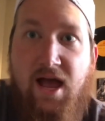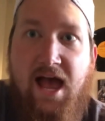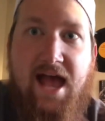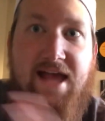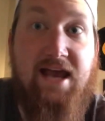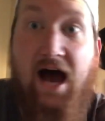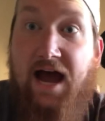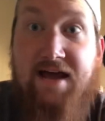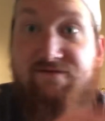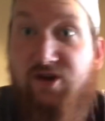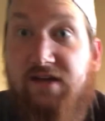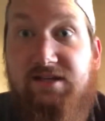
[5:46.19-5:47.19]
And I
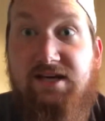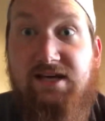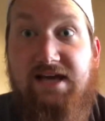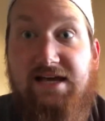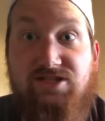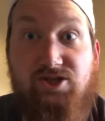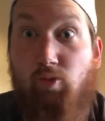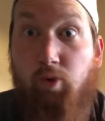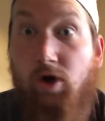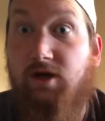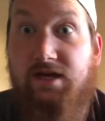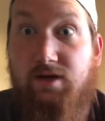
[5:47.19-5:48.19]
have nothing against
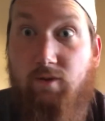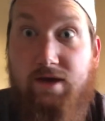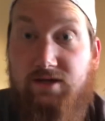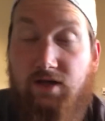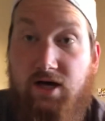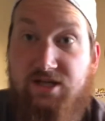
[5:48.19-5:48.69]
working with